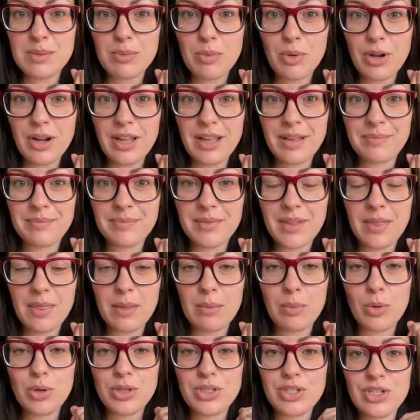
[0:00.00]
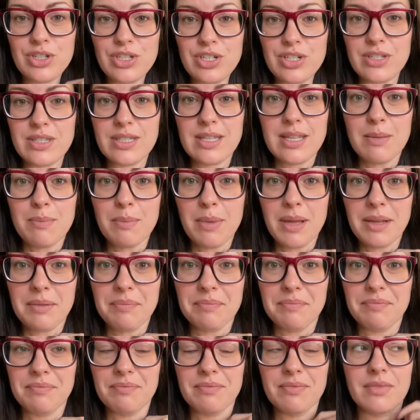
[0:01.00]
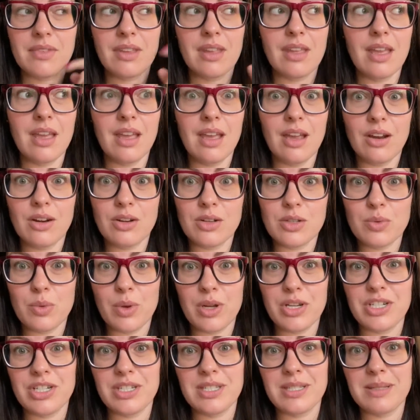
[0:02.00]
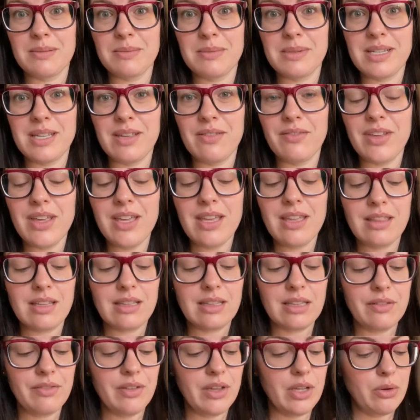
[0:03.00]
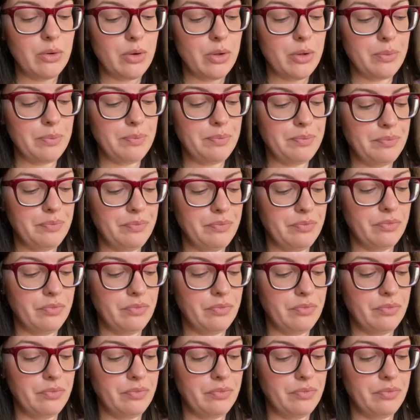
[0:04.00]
morning. The boys are still sleeping. Eric's watching some TV in the living room.